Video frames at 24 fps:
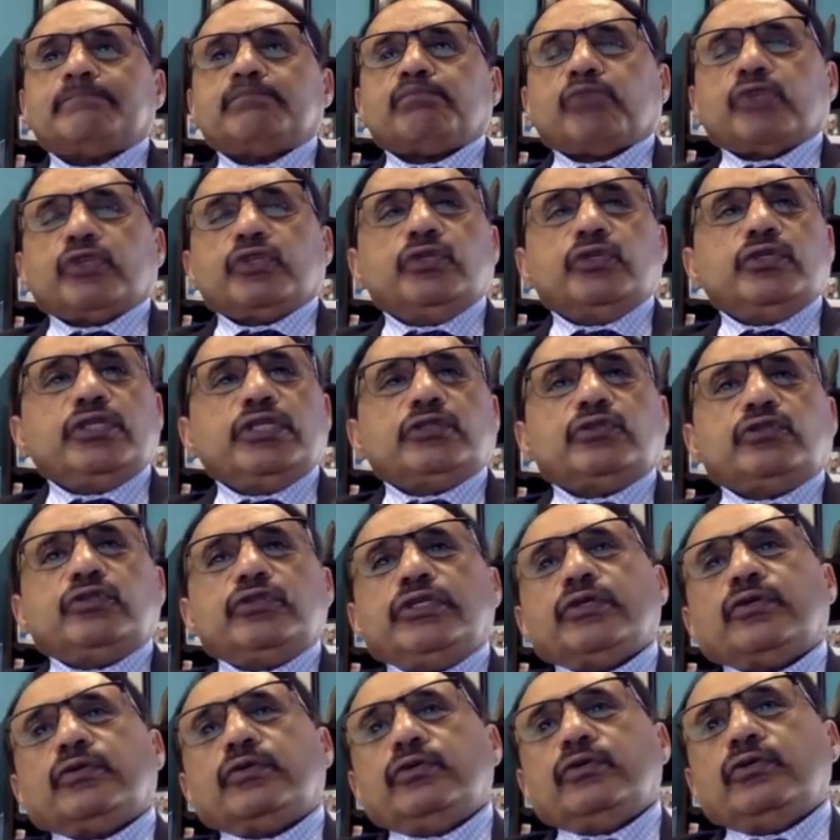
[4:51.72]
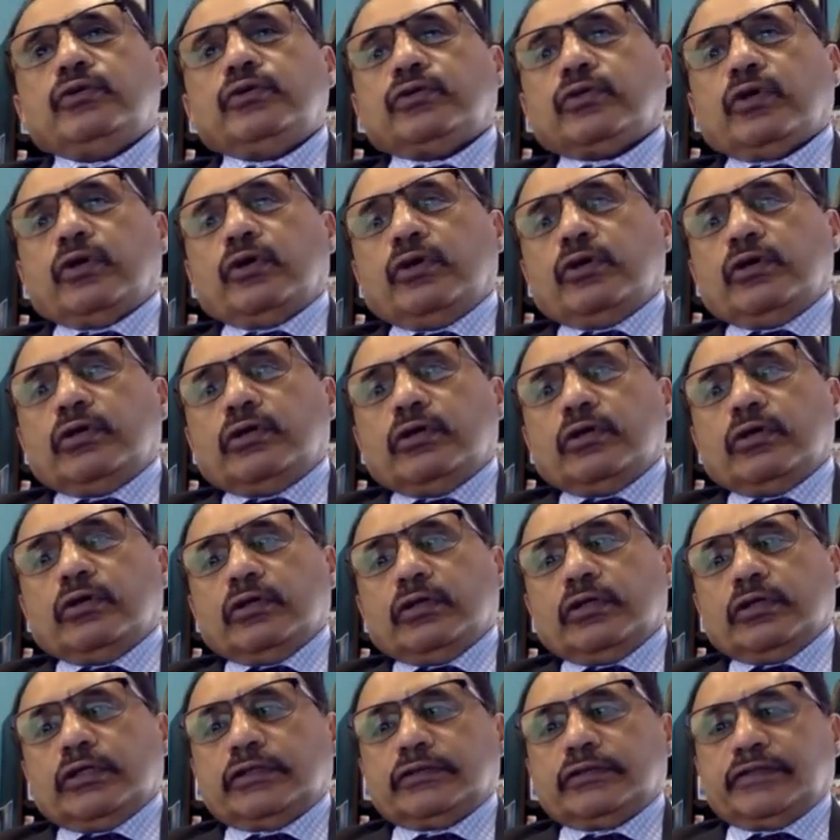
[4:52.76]
you need to include all
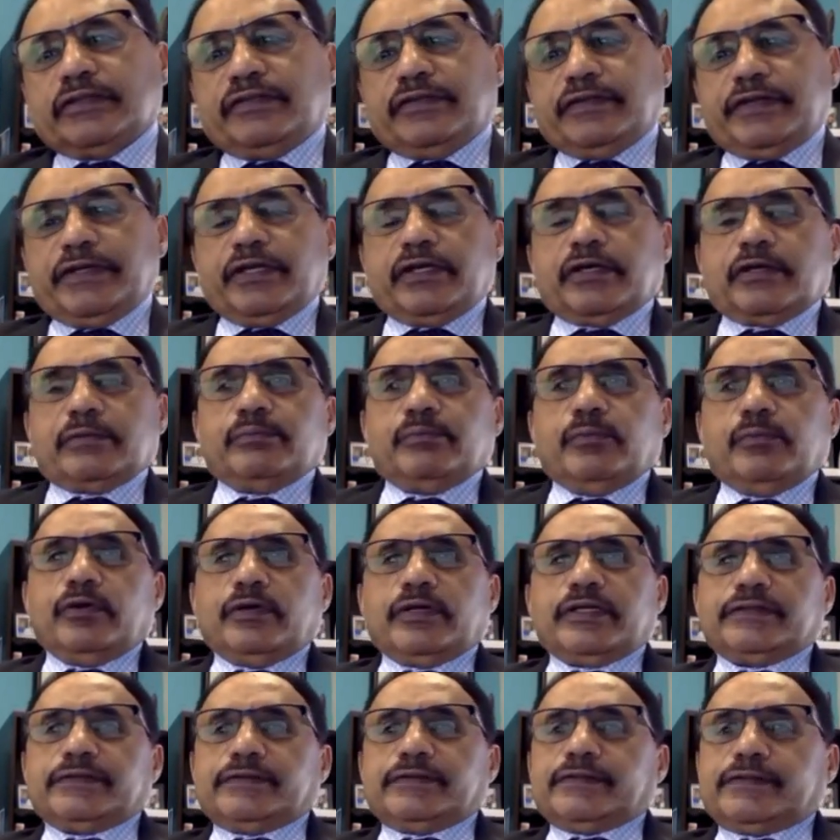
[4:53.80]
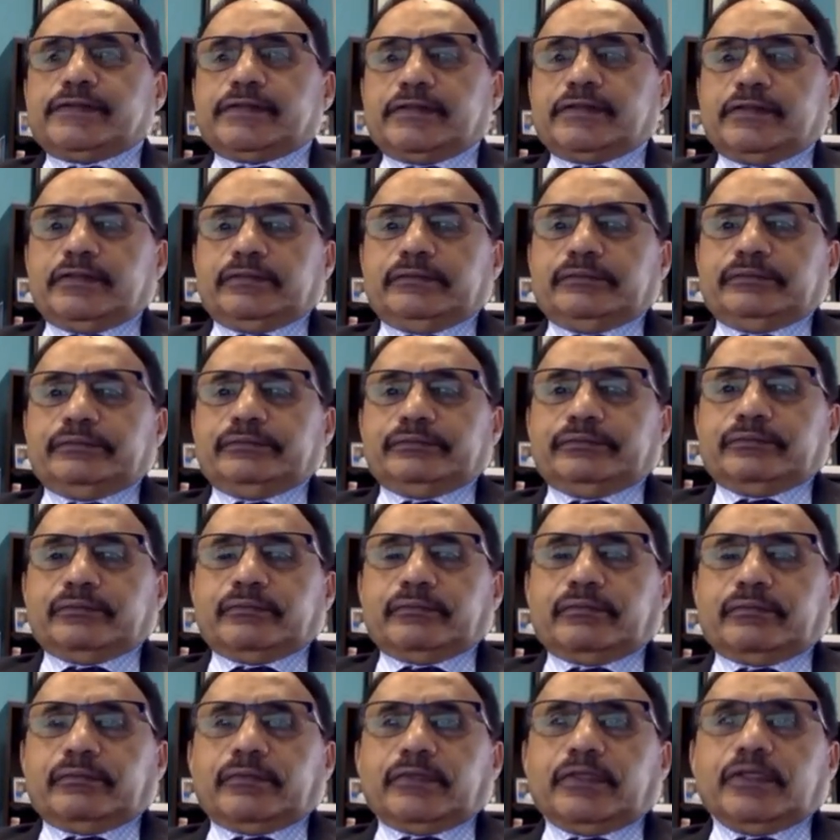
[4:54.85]
the three components.
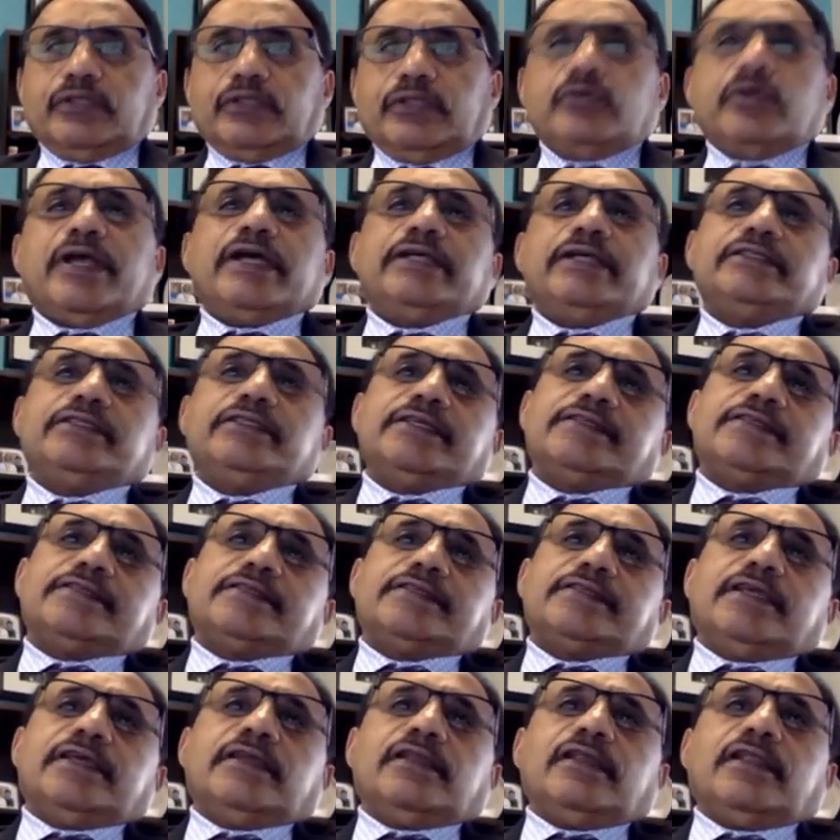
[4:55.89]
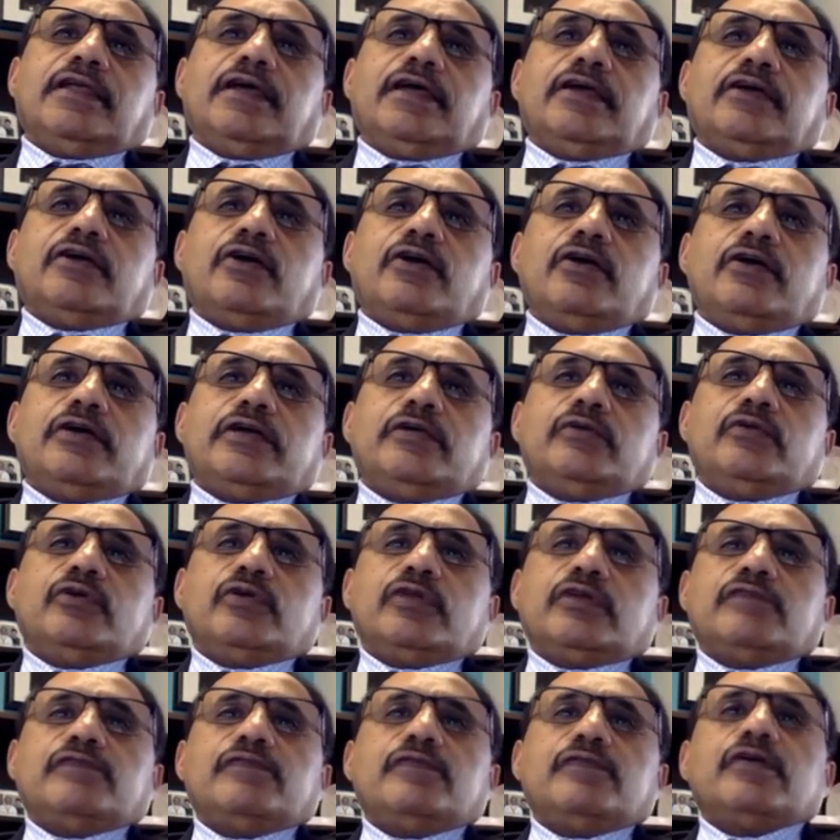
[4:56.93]
You can't just say like, okay, we're
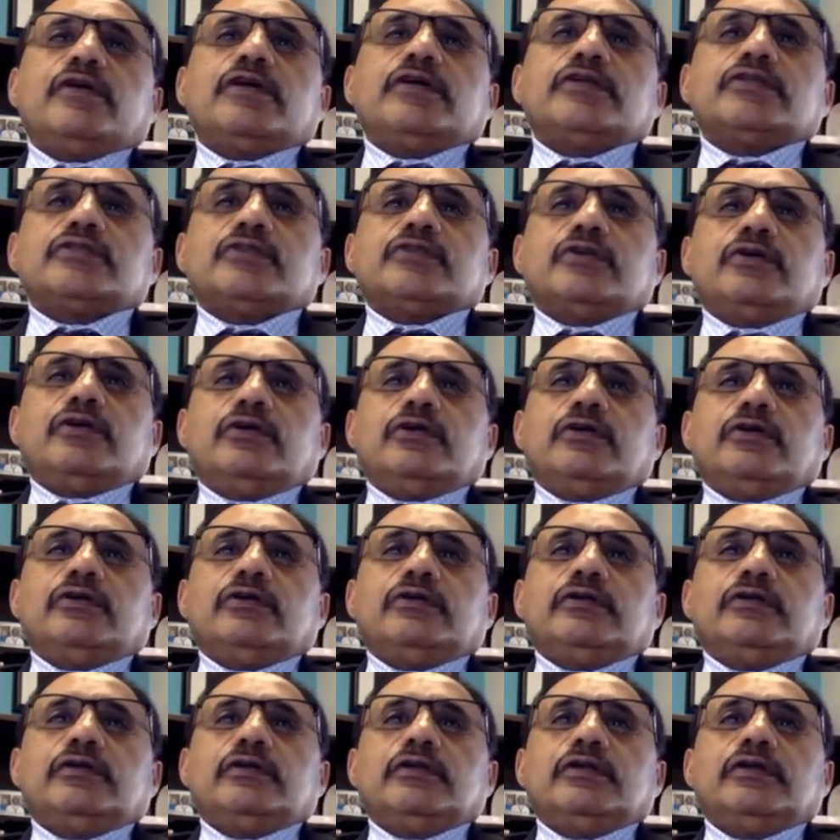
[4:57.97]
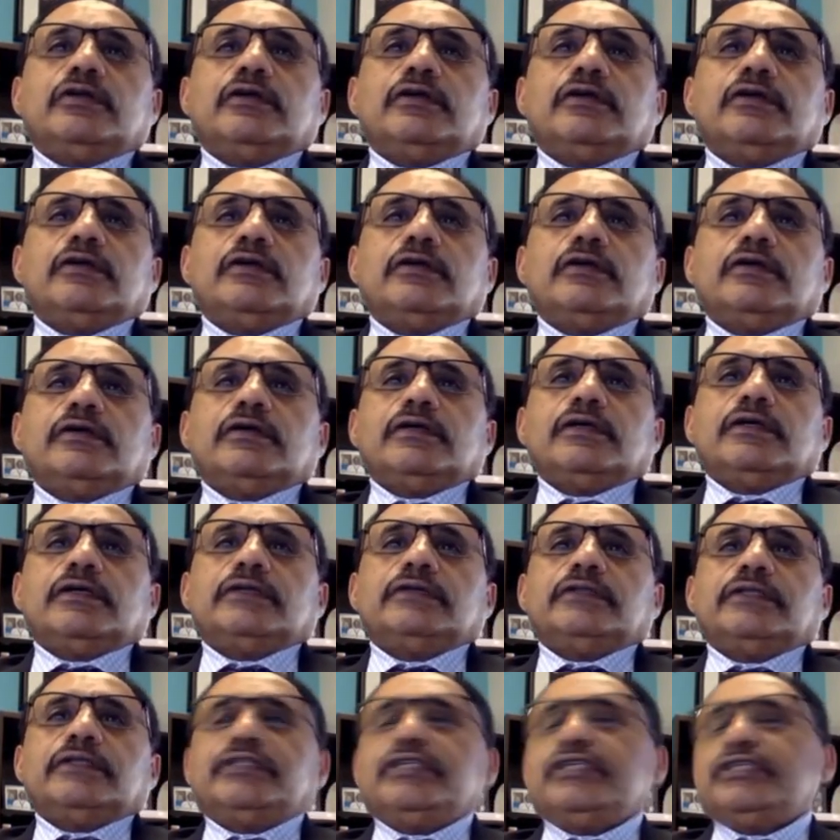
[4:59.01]
going to focus on
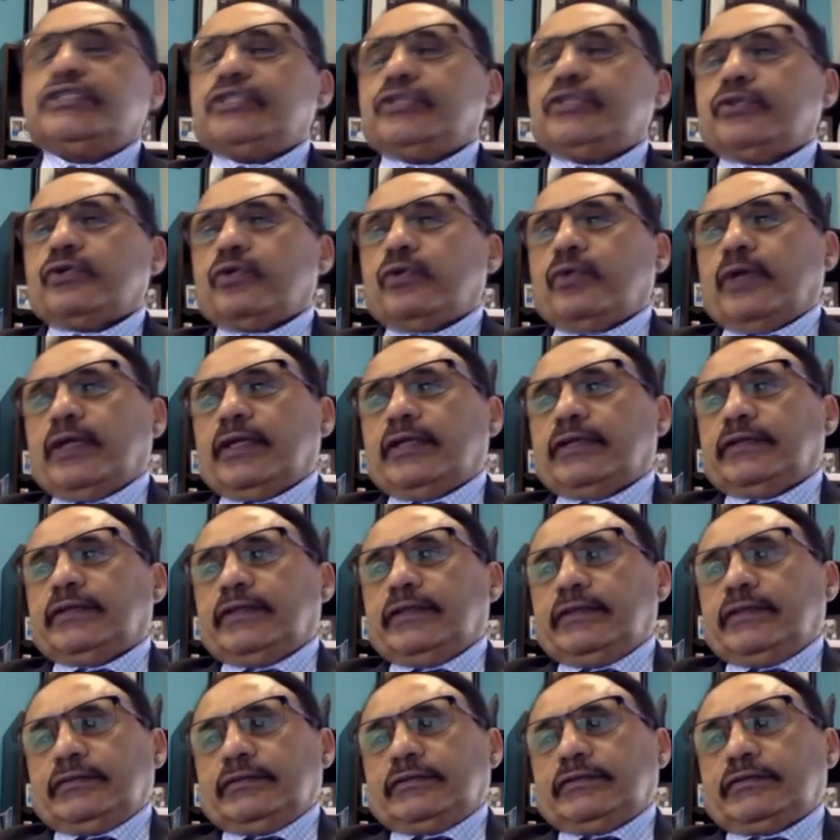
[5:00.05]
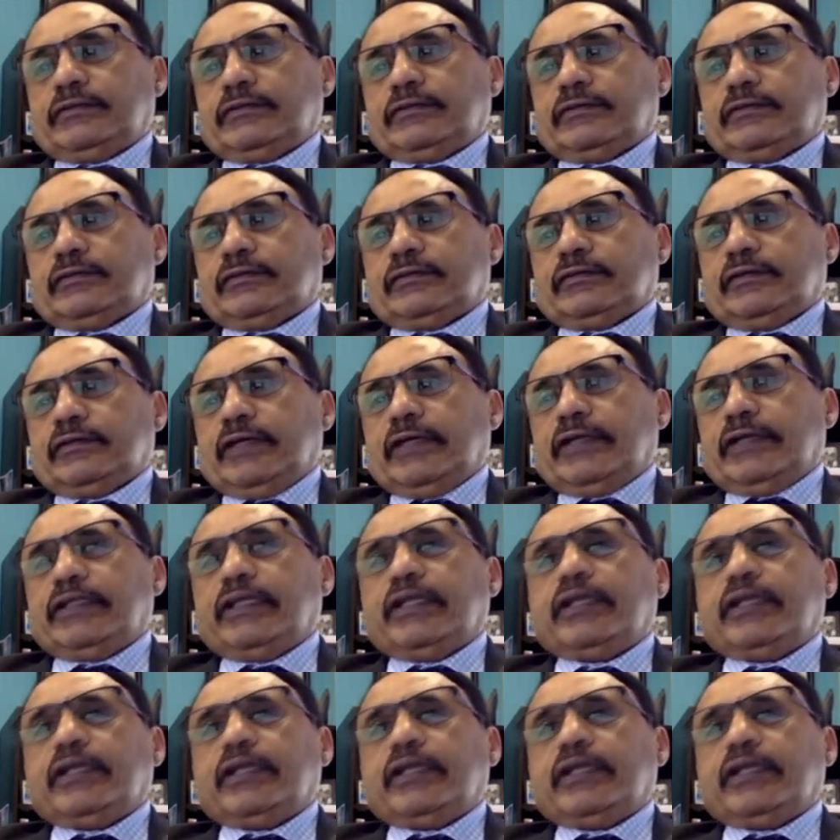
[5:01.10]
the teaching quality and then